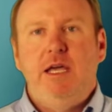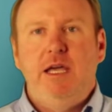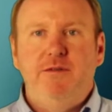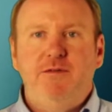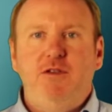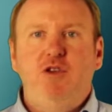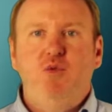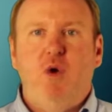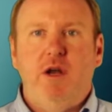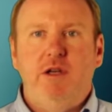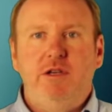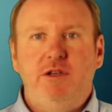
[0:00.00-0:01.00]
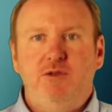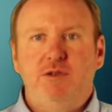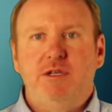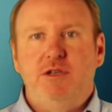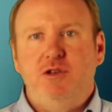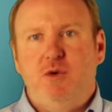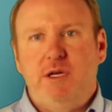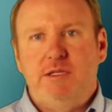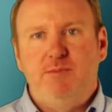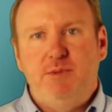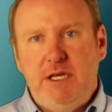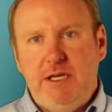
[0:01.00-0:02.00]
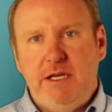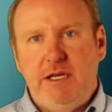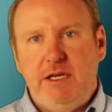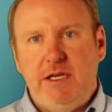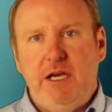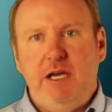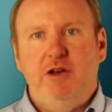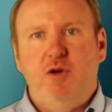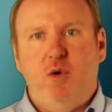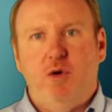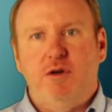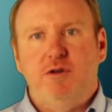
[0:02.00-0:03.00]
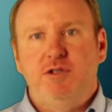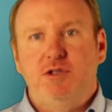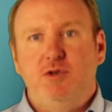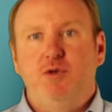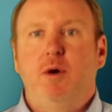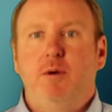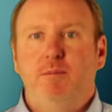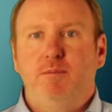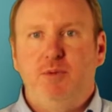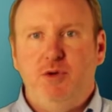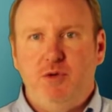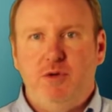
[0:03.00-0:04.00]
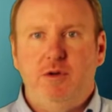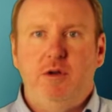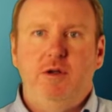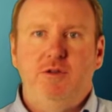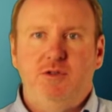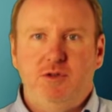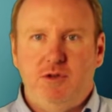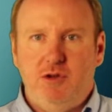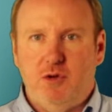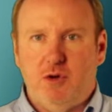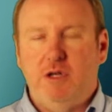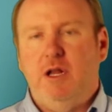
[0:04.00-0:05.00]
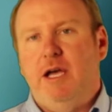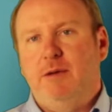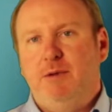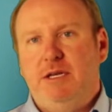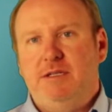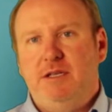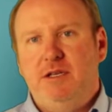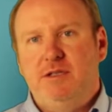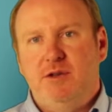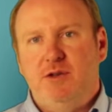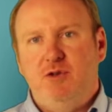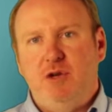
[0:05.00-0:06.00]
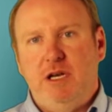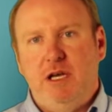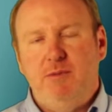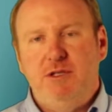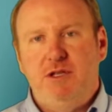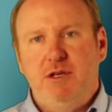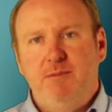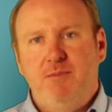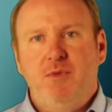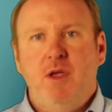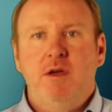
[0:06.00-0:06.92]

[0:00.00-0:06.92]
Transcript: If you want to use a USB key in order to boot to your client PC so you can image them,